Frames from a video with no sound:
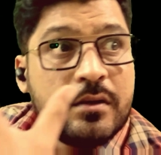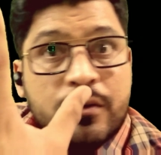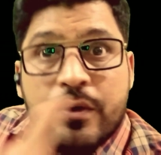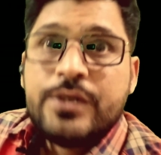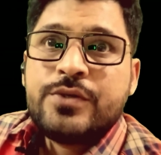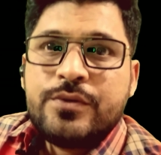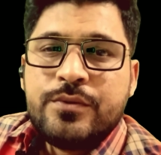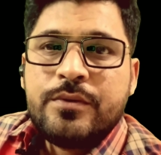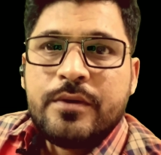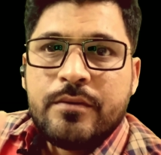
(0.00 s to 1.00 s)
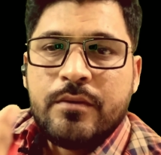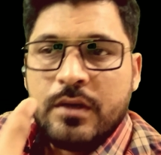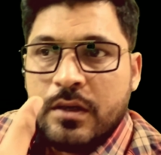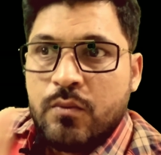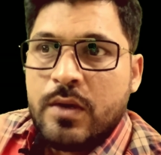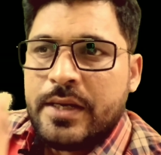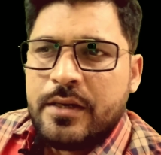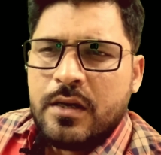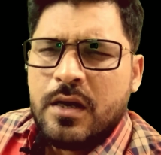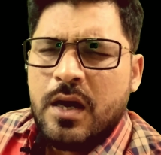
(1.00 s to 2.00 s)
going to do right
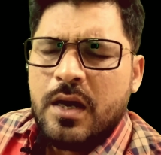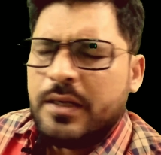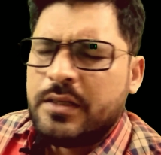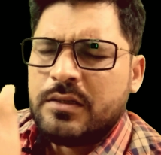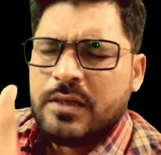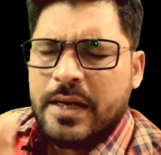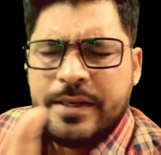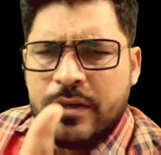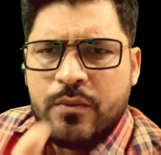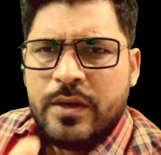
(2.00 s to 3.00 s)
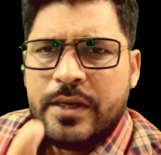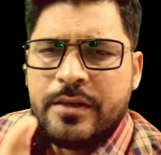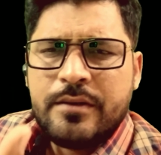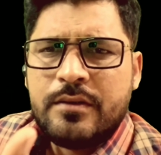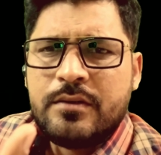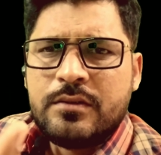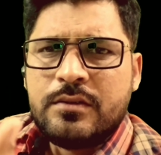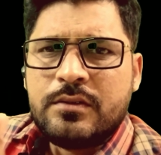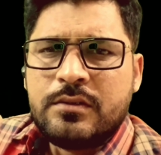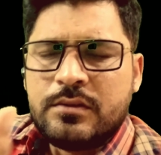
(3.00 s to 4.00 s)
now. I narrate
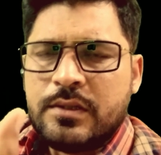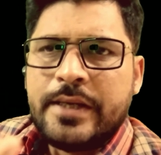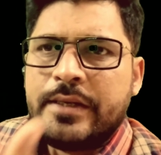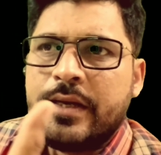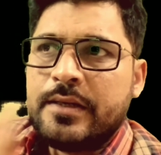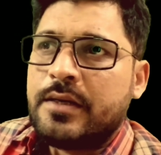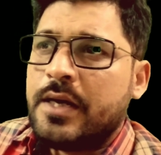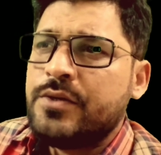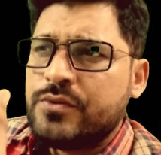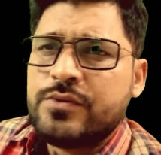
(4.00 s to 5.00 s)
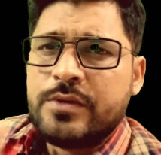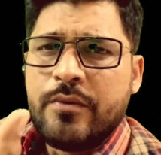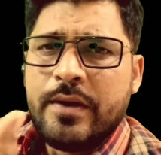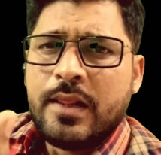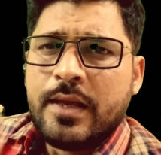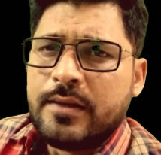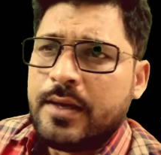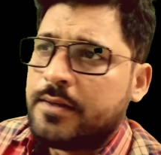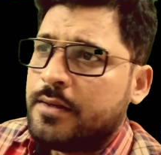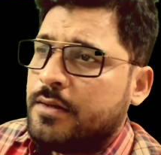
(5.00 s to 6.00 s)
like that. I used to narrate like
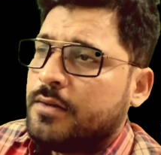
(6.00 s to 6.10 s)
that.